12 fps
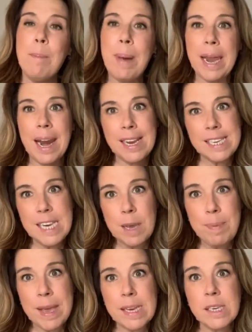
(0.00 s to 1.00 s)
But a
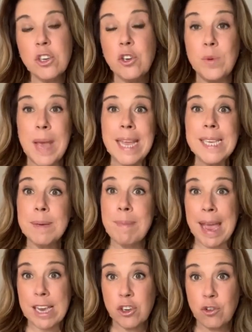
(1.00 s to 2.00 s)
tip is to get some
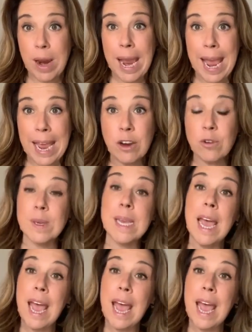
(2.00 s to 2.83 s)
extra hangers.